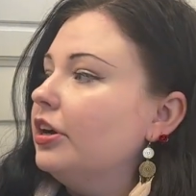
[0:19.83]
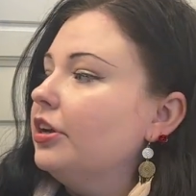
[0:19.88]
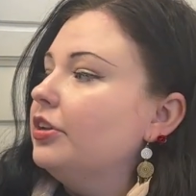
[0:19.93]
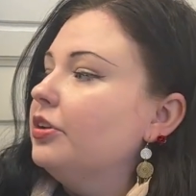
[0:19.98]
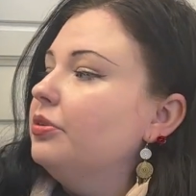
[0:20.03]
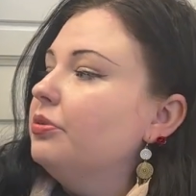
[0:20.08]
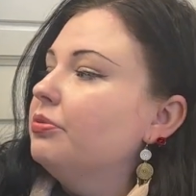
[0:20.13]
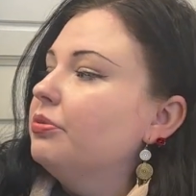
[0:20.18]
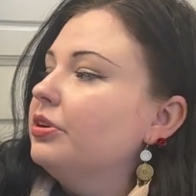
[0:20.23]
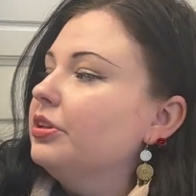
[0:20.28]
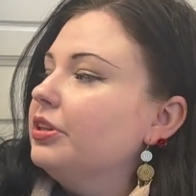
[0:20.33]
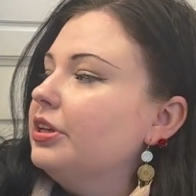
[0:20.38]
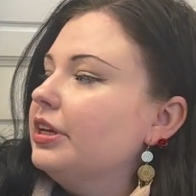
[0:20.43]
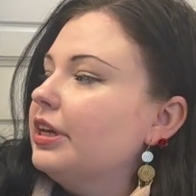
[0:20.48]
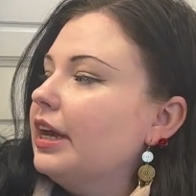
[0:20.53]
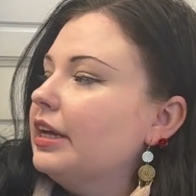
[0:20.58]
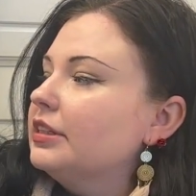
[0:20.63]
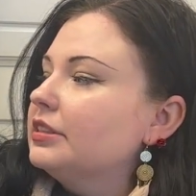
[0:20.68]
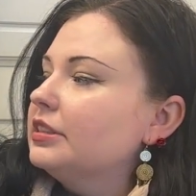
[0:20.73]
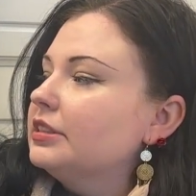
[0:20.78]
You really
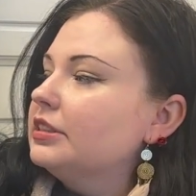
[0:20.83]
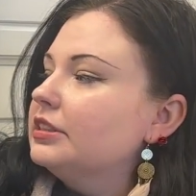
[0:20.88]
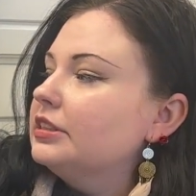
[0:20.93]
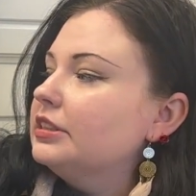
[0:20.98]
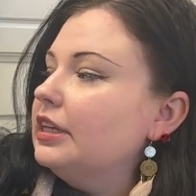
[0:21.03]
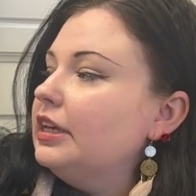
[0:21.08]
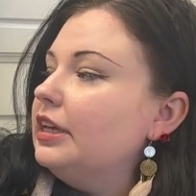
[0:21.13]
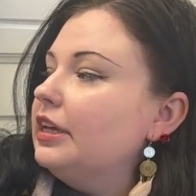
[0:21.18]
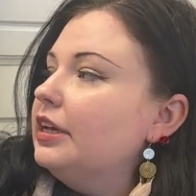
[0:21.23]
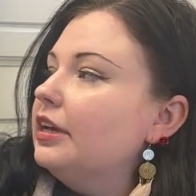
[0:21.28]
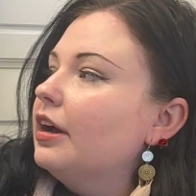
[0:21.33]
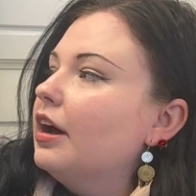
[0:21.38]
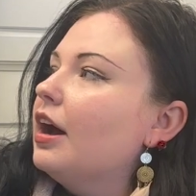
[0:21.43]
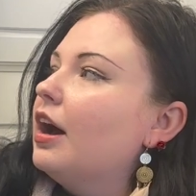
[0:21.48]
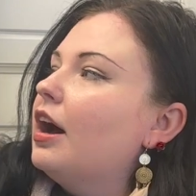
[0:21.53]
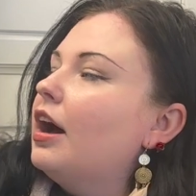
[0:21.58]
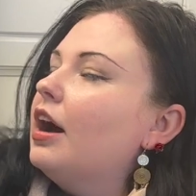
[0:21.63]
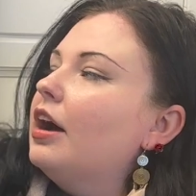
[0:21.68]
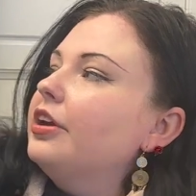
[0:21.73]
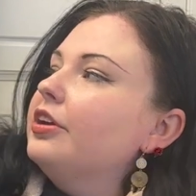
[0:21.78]
get to see,
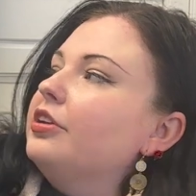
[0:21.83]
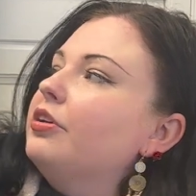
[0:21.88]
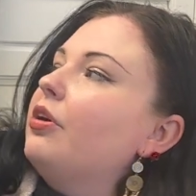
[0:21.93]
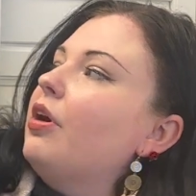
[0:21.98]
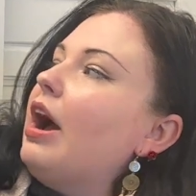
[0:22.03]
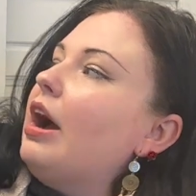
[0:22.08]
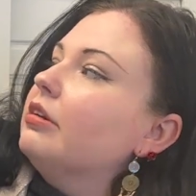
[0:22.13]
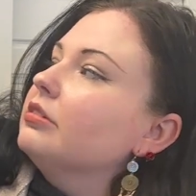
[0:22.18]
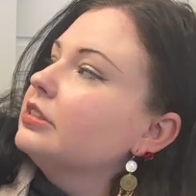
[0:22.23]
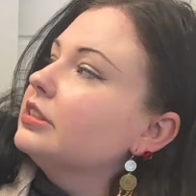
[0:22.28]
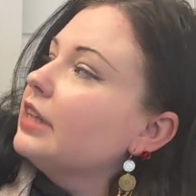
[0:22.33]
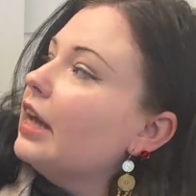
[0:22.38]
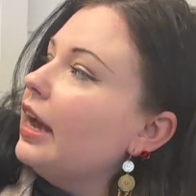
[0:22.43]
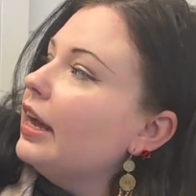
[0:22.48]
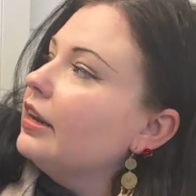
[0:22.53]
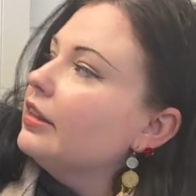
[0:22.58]
outside.